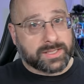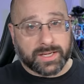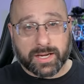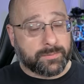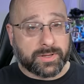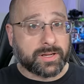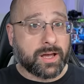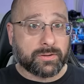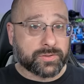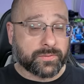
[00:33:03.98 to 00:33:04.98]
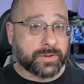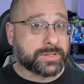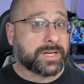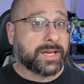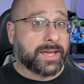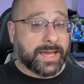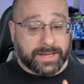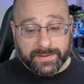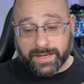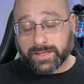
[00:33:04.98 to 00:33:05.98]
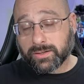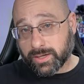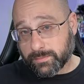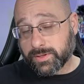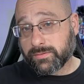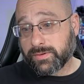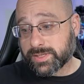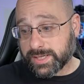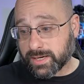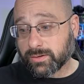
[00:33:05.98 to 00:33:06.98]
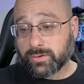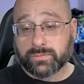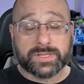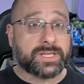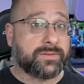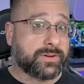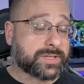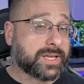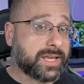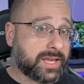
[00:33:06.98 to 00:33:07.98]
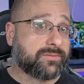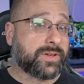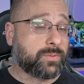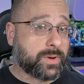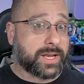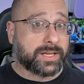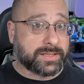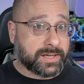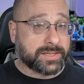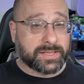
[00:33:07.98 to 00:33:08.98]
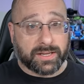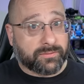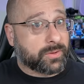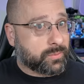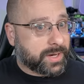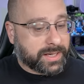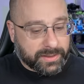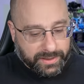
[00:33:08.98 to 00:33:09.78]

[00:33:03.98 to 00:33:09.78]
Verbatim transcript: going to come to the goggles first, and then it'll come to the standalone receivers if and when it does, if and when it